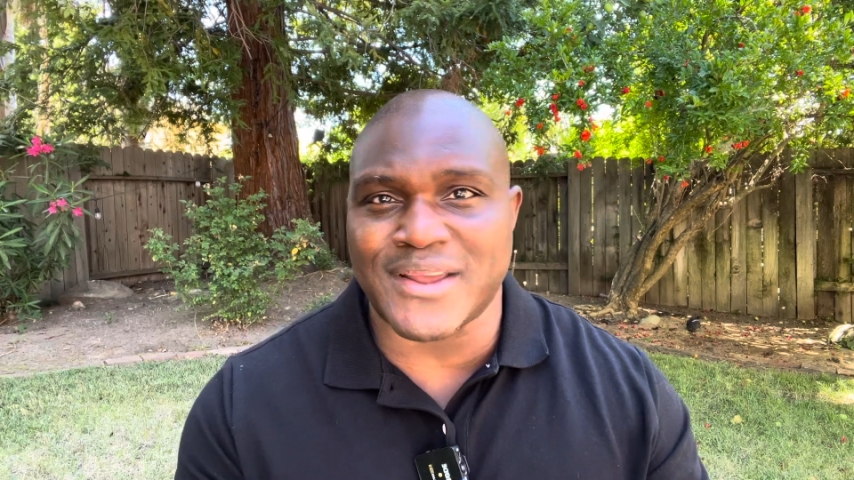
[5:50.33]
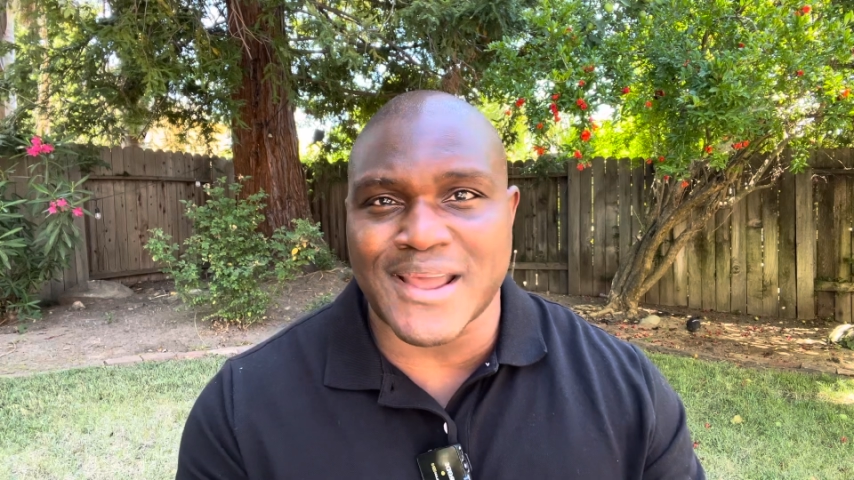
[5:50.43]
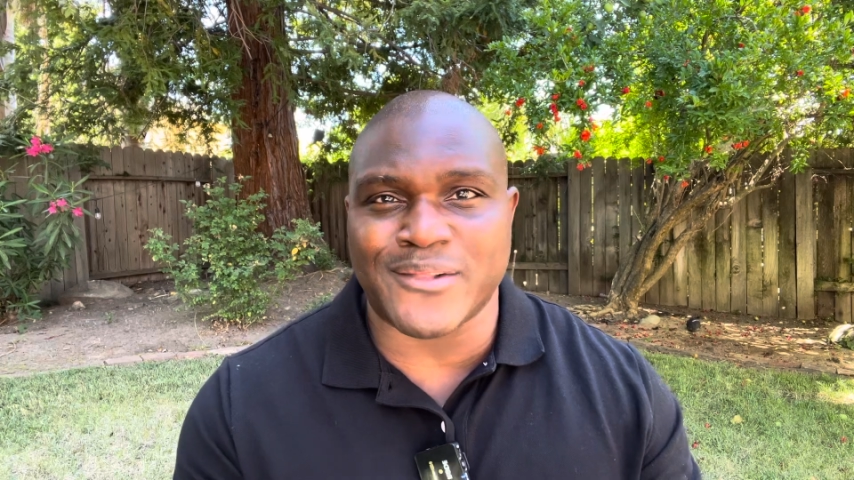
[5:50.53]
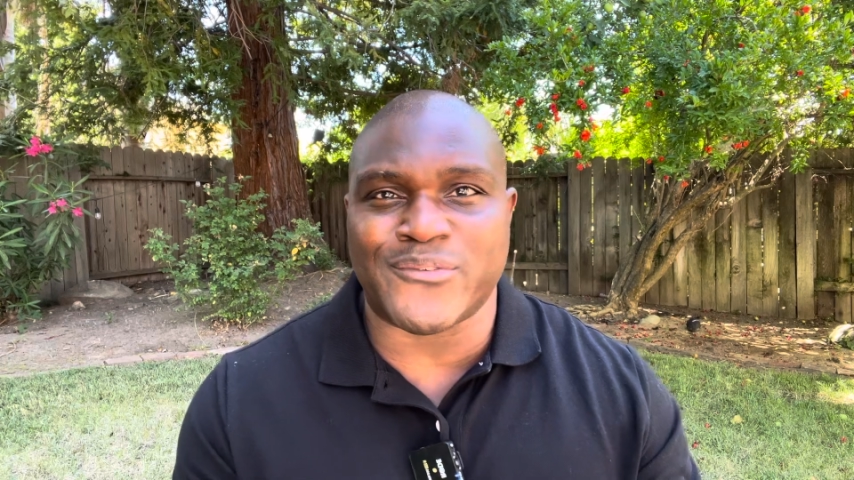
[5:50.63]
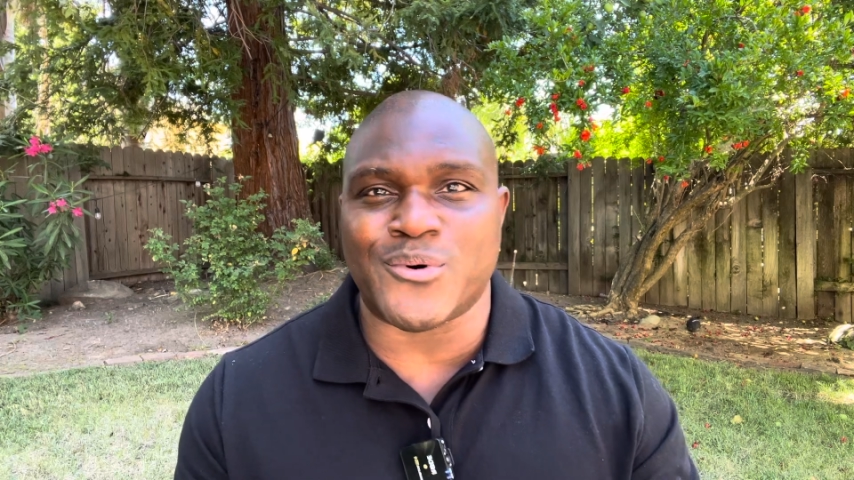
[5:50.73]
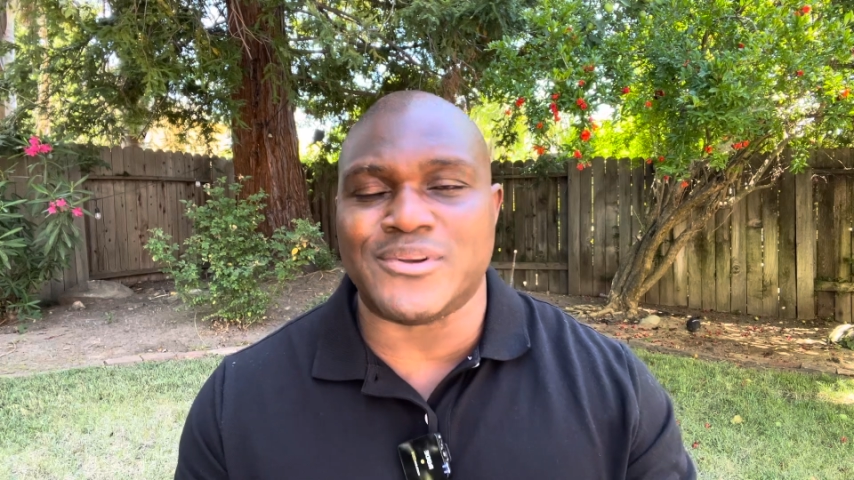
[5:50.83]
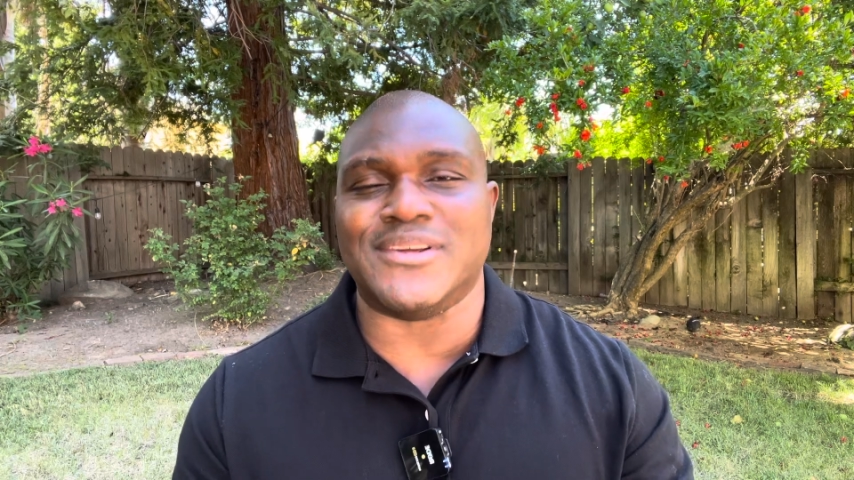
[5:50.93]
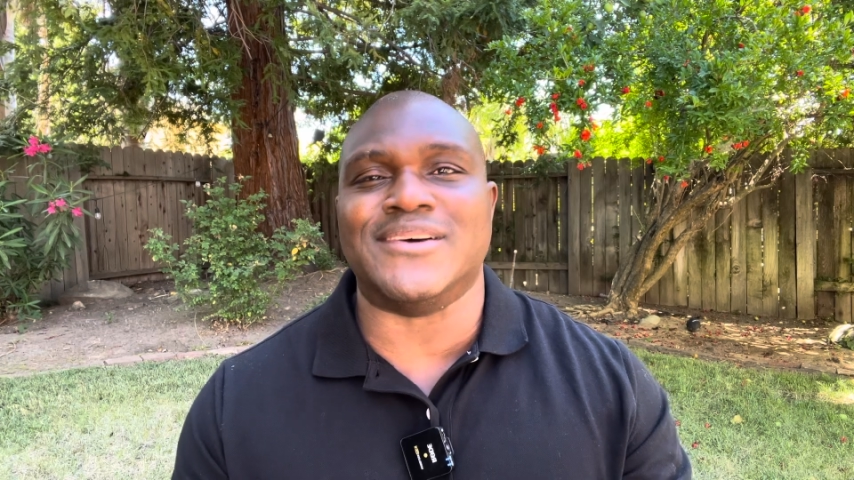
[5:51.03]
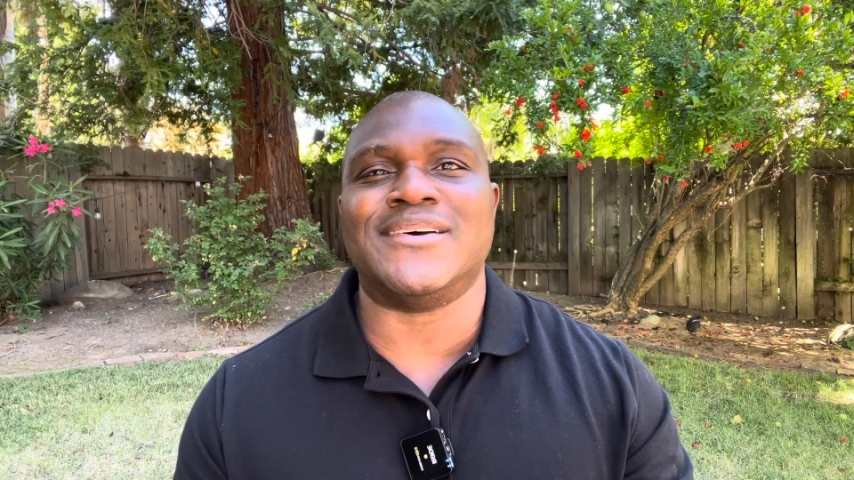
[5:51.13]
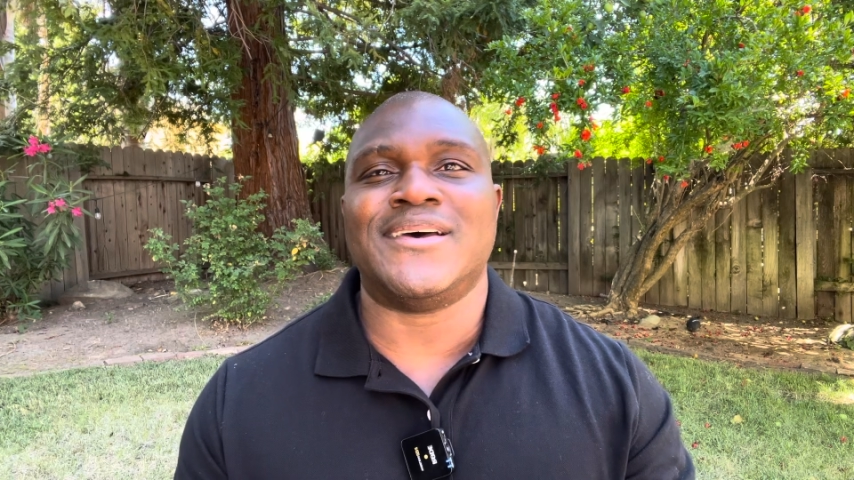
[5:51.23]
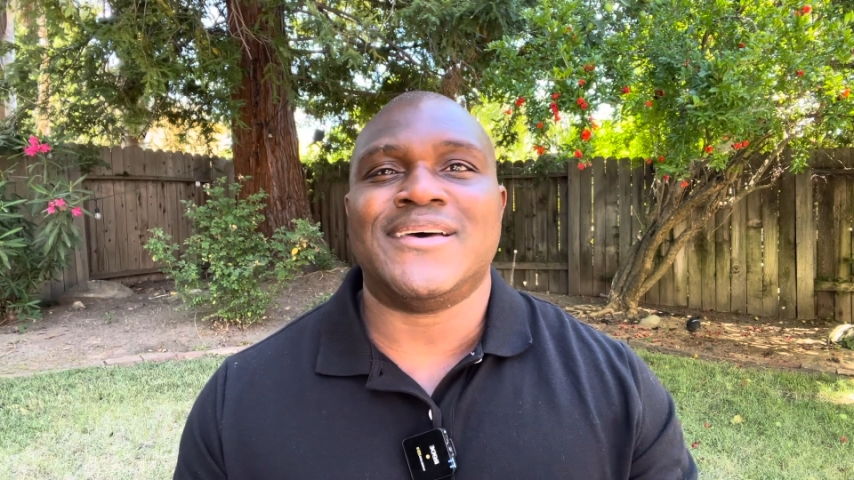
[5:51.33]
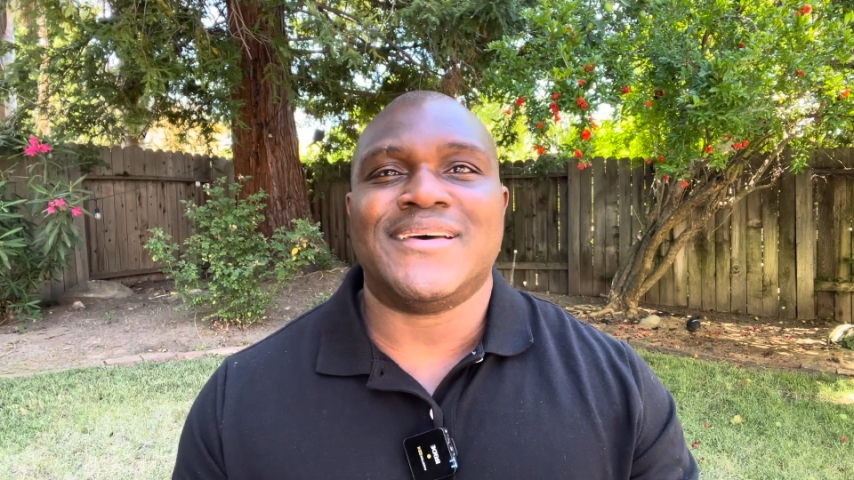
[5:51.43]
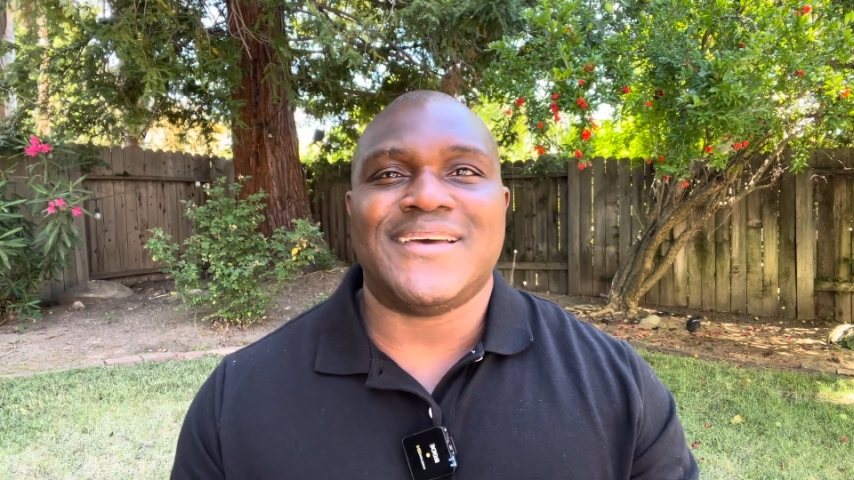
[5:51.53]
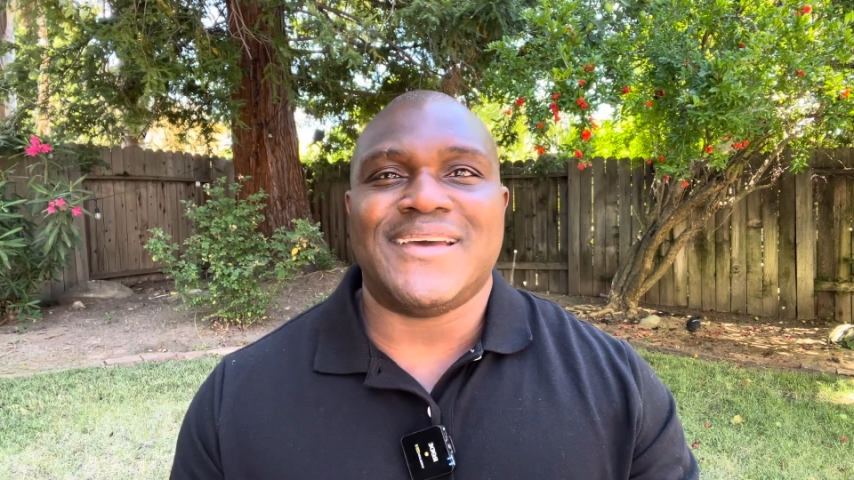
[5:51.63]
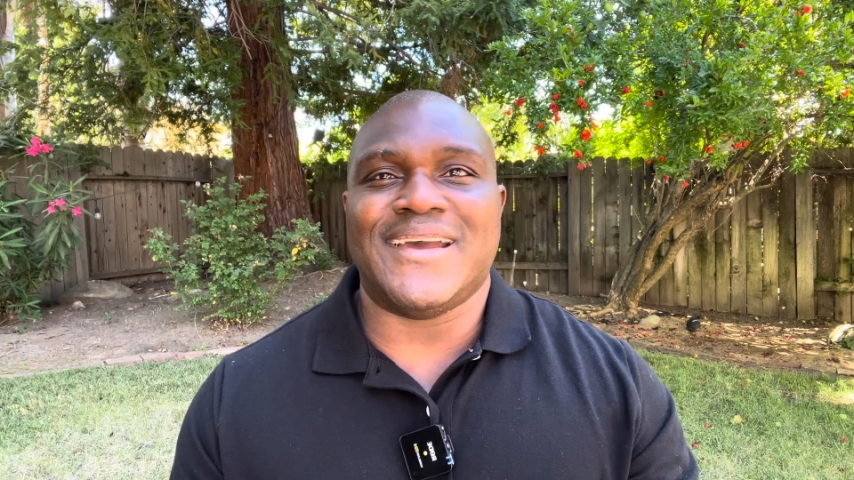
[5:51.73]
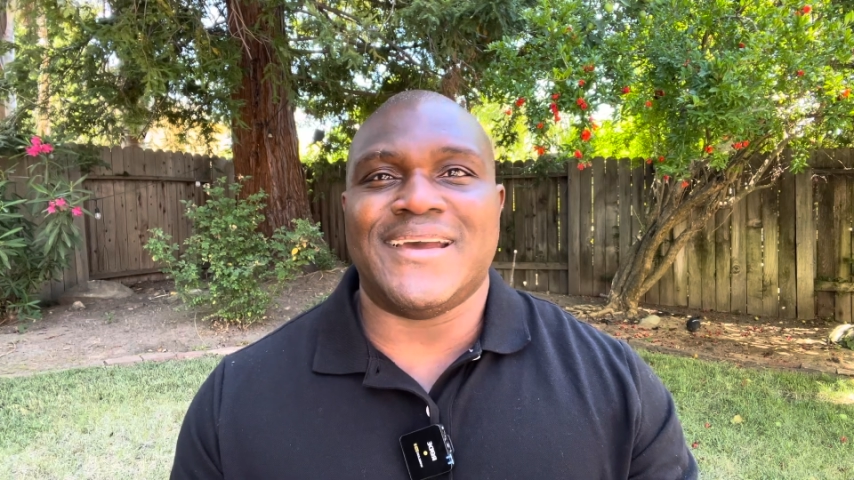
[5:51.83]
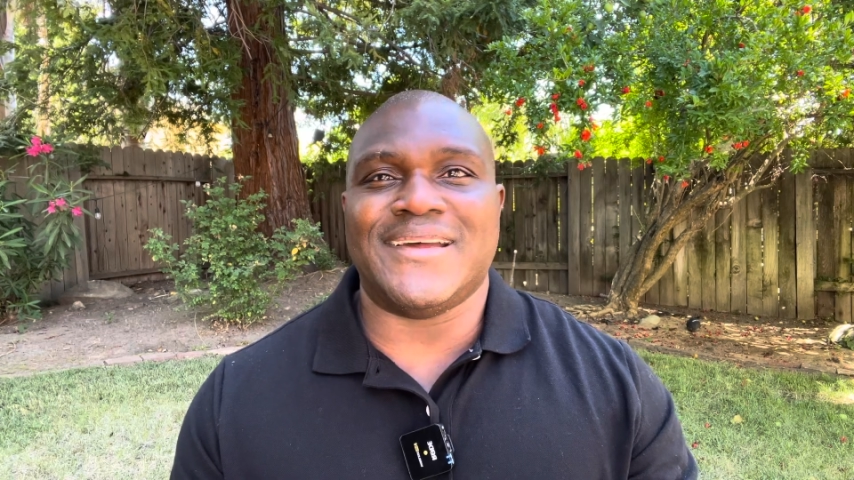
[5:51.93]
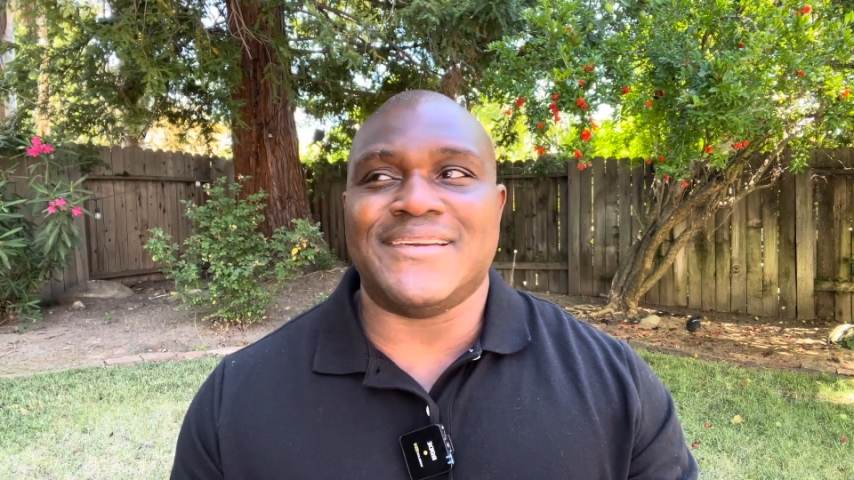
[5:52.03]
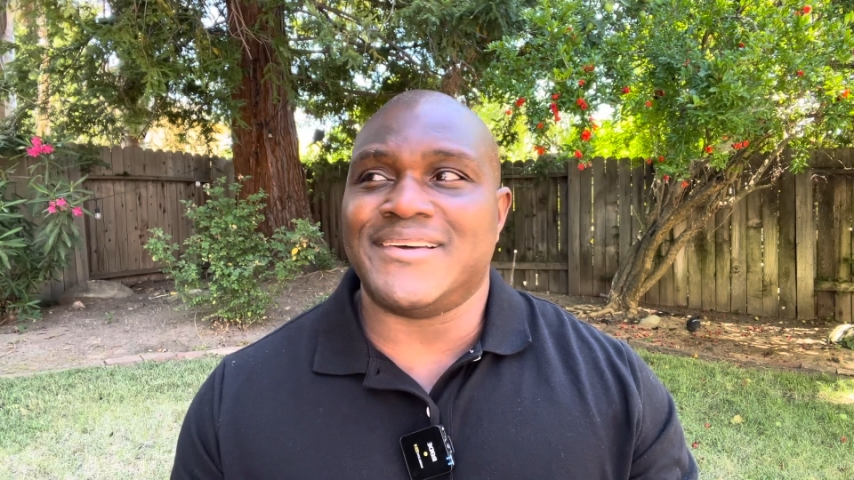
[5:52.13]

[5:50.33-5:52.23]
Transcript: to California. And